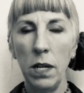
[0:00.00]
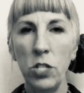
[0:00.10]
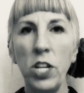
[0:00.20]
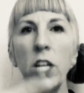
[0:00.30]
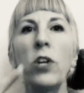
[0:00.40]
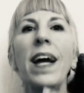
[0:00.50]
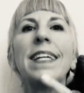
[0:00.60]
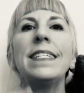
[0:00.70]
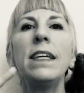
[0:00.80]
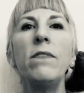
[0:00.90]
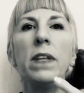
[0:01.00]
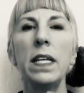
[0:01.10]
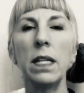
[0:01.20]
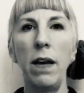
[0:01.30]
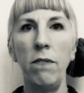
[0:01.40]
check your
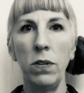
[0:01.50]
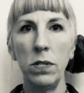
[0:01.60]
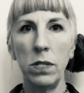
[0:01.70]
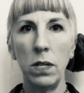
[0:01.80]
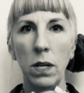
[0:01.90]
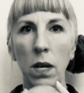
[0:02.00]
activity levels.